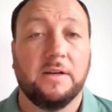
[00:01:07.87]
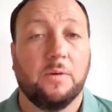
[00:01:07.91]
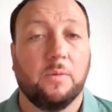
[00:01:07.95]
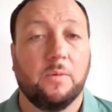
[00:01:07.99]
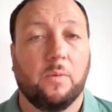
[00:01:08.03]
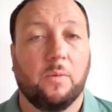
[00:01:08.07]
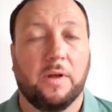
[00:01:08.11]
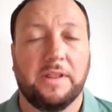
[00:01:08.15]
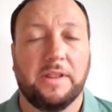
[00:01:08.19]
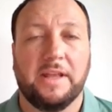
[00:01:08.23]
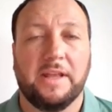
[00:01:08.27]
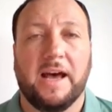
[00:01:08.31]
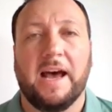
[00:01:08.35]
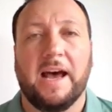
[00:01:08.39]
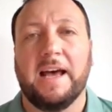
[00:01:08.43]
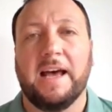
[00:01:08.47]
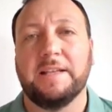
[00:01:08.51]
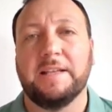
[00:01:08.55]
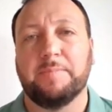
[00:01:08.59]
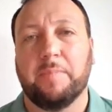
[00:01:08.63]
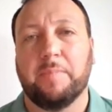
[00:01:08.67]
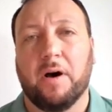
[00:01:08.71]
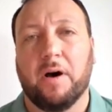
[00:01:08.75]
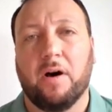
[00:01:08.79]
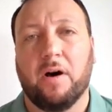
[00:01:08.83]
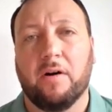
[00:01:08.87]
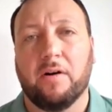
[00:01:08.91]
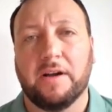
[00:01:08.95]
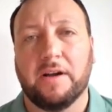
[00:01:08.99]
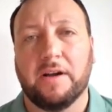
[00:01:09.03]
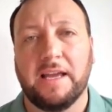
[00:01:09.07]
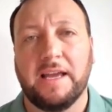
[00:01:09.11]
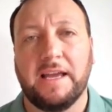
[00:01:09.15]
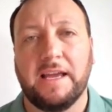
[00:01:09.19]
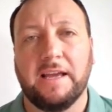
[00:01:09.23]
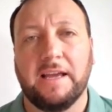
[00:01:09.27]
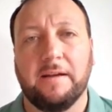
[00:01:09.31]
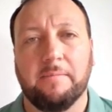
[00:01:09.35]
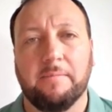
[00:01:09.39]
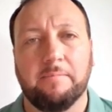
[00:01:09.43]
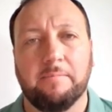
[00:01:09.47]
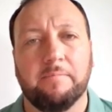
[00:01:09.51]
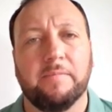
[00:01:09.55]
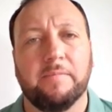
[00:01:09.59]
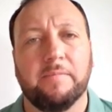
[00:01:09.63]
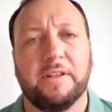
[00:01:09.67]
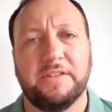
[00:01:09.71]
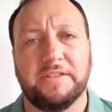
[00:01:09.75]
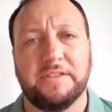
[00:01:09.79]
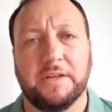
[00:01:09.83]
one that has parking,
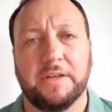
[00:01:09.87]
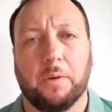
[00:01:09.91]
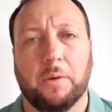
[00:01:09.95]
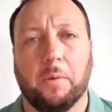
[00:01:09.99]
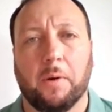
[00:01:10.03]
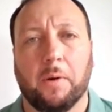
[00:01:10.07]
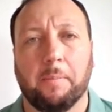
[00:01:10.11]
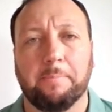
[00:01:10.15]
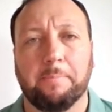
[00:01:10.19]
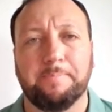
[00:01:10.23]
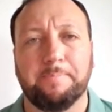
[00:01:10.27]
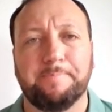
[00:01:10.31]
and so on.